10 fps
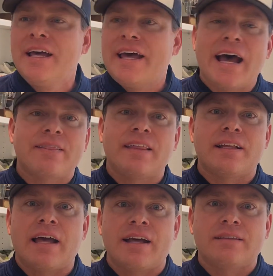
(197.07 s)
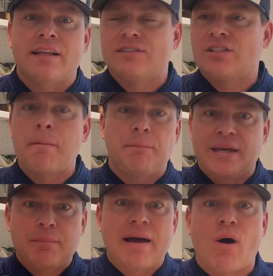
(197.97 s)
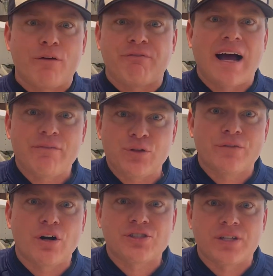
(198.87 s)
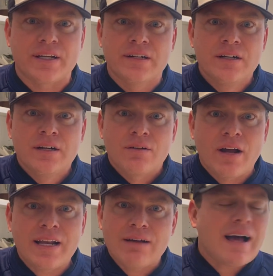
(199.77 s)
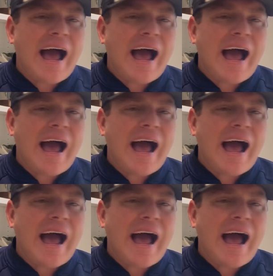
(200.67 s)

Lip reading: at some big Power 5 university, right?